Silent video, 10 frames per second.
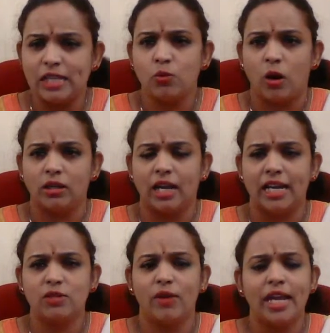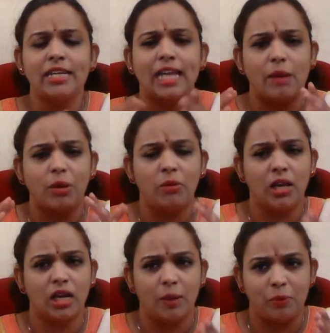what, guys? When
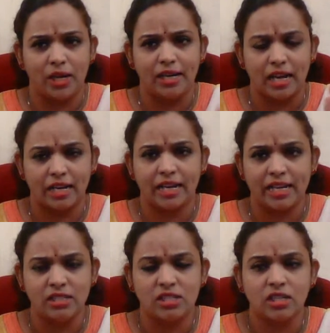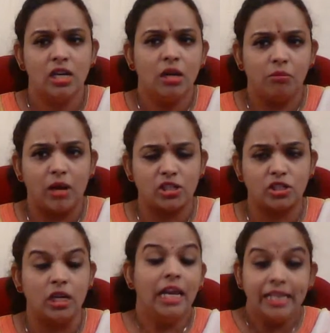Capablanca played against
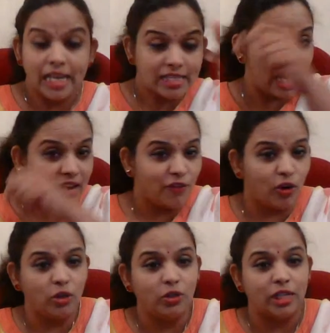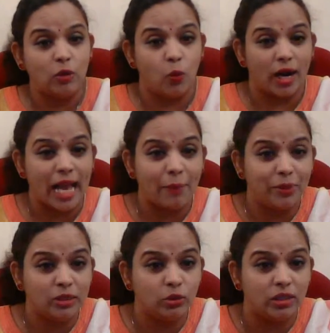Marshall, yes, I forgot to tell what happened
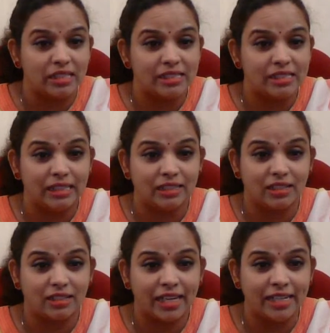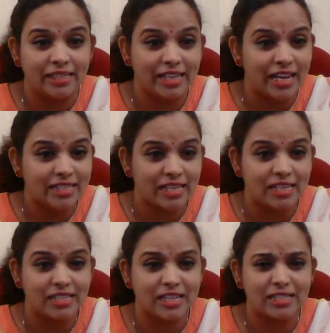to the result, right? Yes.
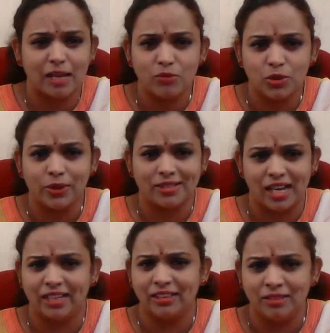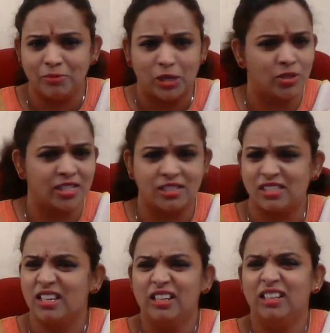I'm so excited because it's
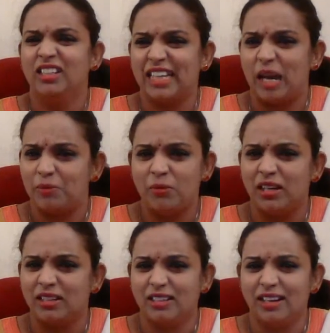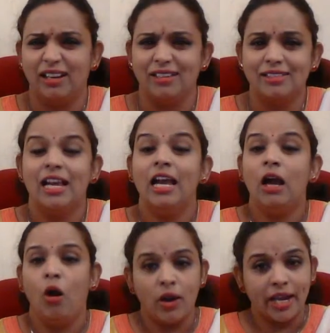Capablanca, guys.
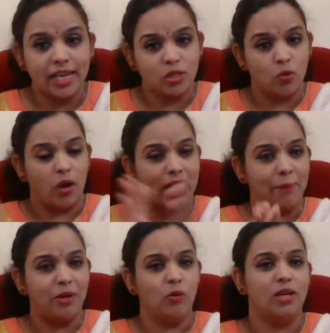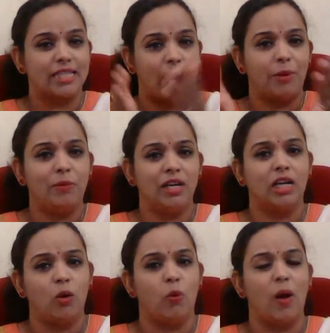Okay, so what happened was
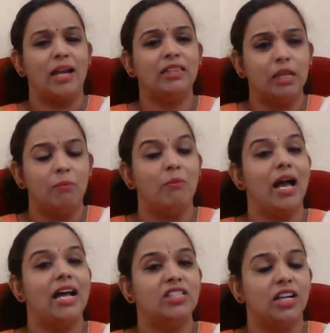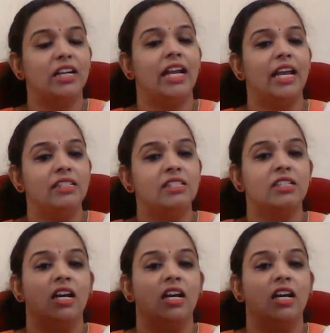Capablanca won the match against